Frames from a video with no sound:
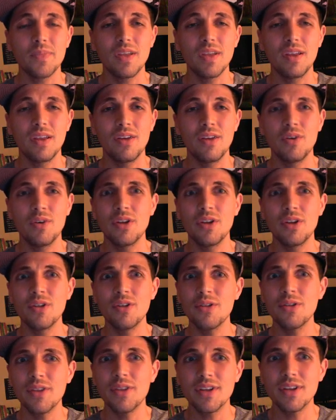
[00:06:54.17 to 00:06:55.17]
You know,
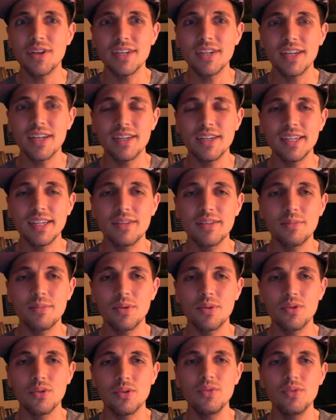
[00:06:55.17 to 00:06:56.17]
another thing is the
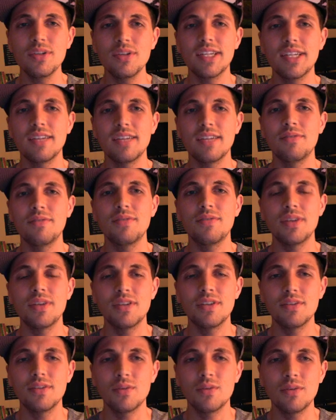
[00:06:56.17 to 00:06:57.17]
pollutants in
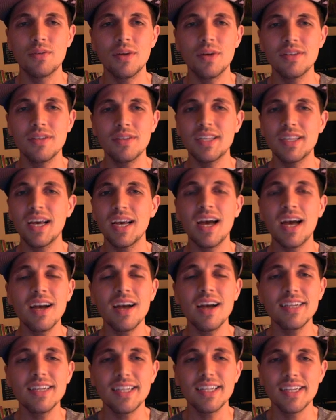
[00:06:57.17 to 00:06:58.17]
fish. What about the
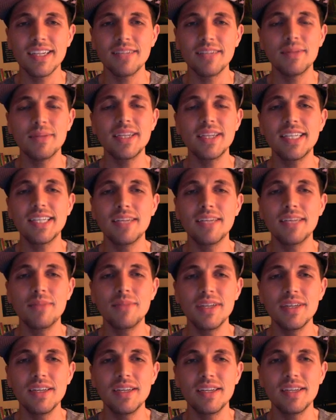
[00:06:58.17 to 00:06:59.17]
dioxins, the
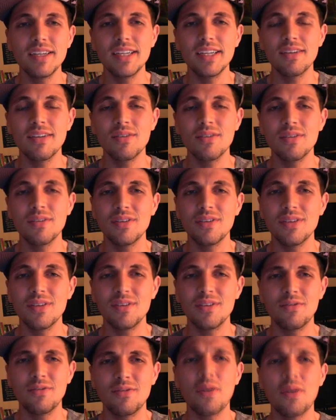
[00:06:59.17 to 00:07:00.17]
PCBs, you know,
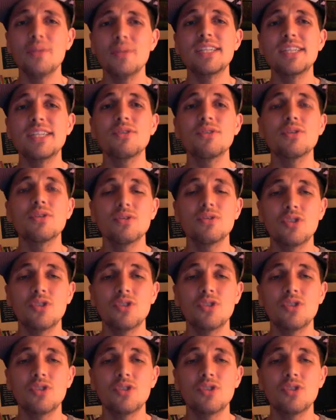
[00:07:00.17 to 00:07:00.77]
the pharmaceutical